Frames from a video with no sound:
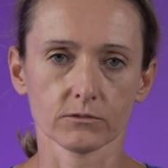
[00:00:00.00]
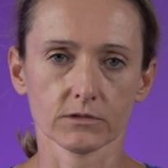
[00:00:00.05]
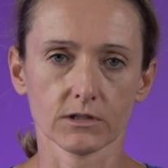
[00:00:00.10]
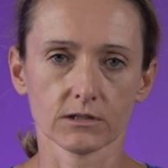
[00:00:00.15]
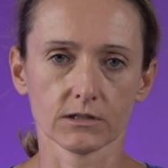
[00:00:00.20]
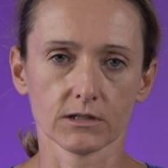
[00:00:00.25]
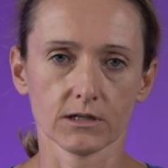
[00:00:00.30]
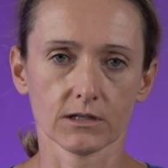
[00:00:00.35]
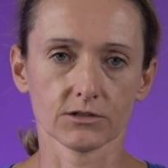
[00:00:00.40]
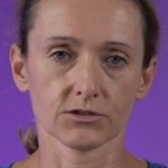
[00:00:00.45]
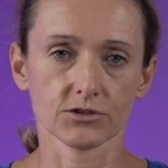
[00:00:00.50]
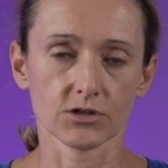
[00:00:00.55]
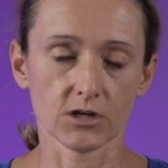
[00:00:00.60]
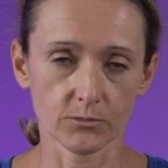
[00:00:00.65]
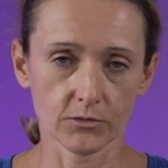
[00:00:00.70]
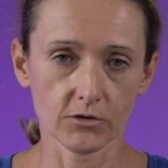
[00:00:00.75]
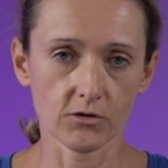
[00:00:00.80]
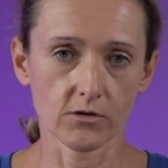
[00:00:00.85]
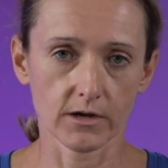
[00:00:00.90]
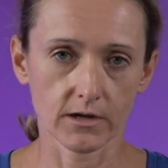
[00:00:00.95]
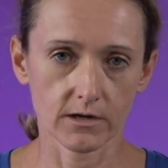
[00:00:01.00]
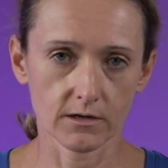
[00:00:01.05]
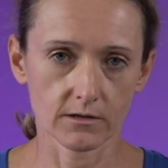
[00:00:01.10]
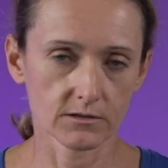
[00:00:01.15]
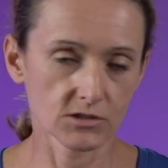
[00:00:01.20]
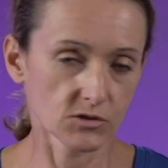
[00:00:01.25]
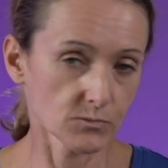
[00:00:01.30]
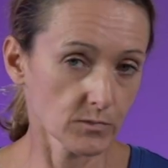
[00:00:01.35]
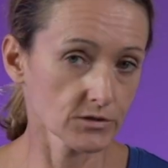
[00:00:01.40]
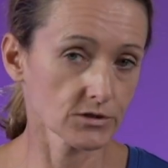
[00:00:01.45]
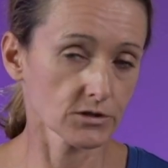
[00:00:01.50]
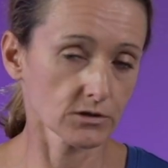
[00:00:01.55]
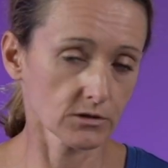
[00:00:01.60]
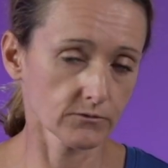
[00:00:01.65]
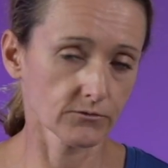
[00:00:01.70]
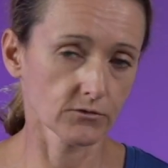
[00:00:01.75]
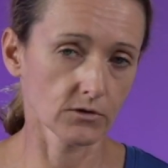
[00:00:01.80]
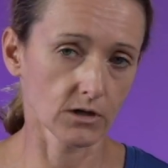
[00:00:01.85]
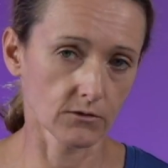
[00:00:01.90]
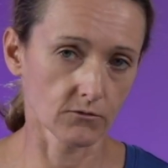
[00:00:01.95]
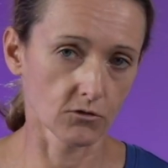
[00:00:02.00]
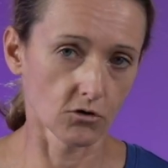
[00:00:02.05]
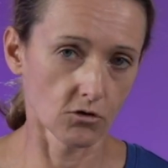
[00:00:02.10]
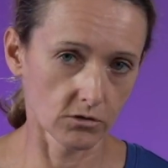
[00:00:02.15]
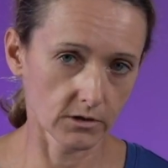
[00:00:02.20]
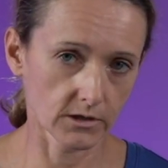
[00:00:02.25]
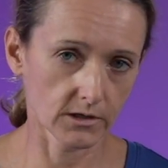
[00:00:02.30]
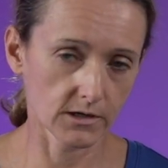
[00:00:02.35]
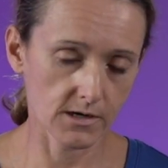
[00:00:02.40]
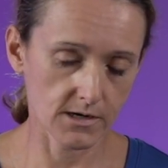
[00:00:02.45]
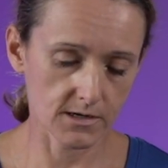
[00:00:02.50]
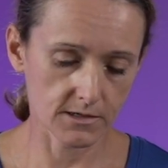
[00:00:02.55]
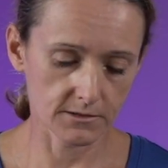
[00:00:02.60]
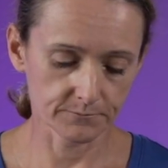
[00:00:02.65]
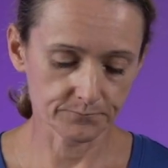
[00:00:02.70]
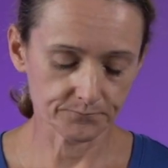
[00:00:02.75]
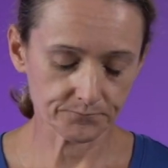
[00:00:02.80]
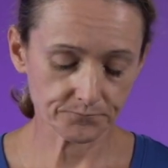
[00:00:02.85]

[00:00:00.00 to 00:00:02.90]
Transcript: that can trap your hair, especially if you have longer hair.